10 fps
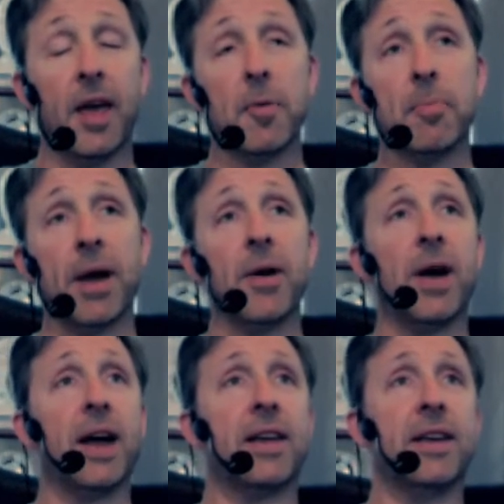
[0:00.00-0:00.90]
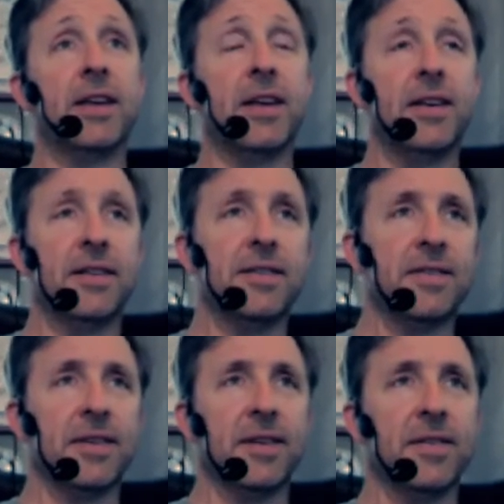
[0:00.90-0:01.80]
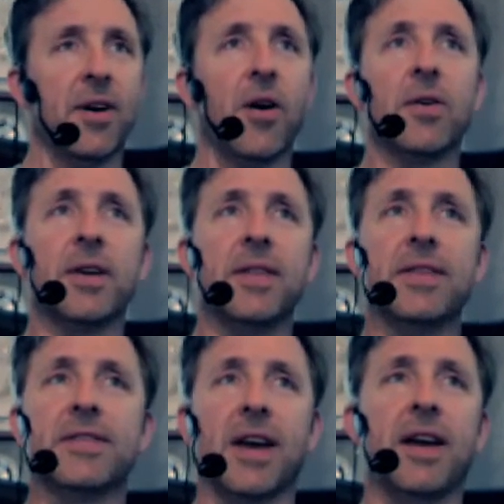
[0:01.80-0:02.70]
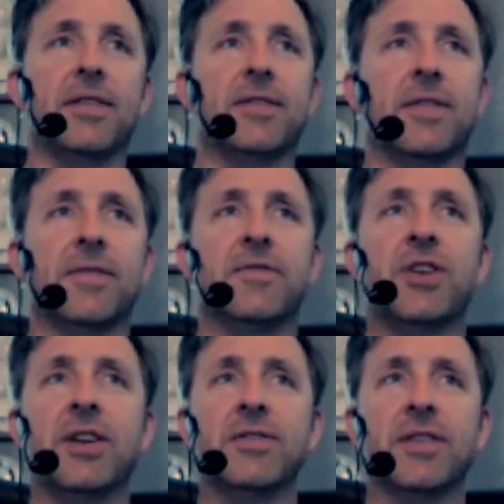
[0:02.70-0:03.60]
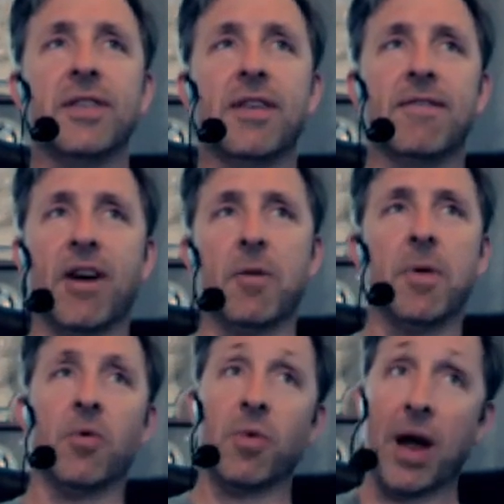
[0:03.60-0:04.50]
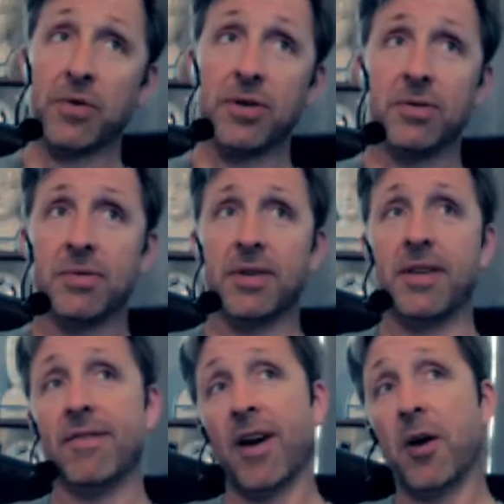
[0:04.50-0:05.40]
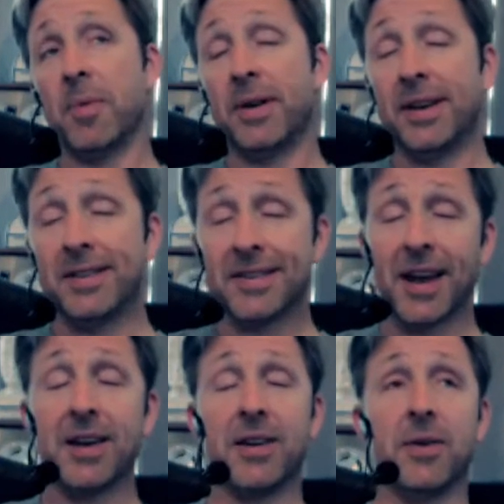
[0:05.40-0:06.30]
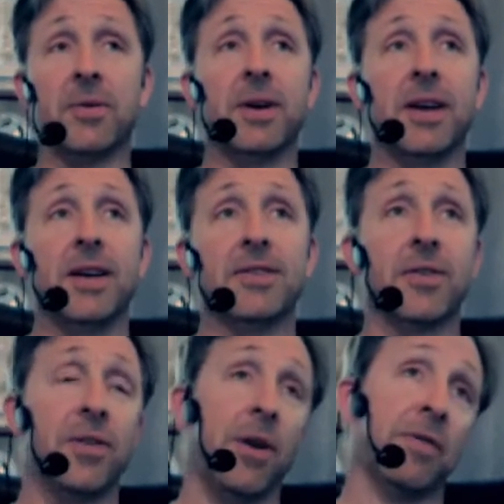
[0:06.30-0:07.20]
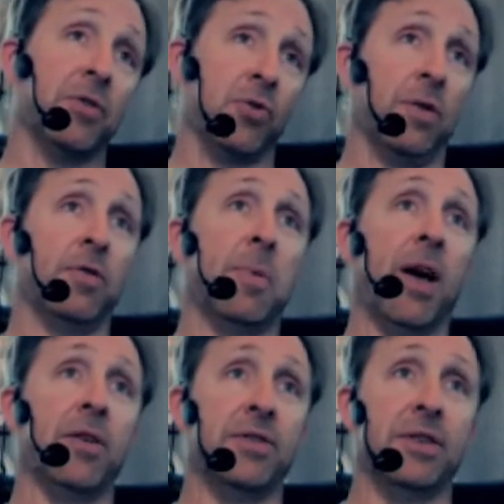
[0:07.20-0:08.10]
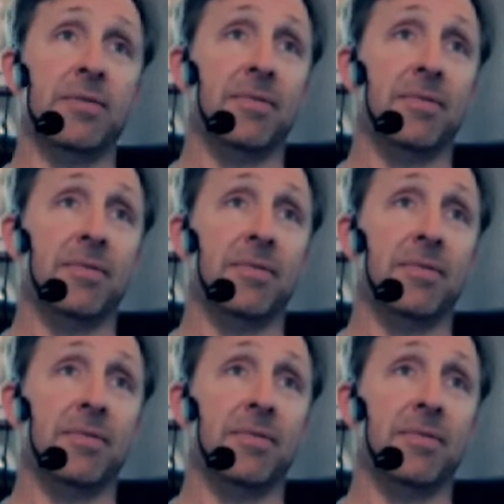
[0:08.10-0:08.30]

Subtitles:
Biohacking is the art and the science of changing the environment around you and the environment inside you so that you have control of your biology.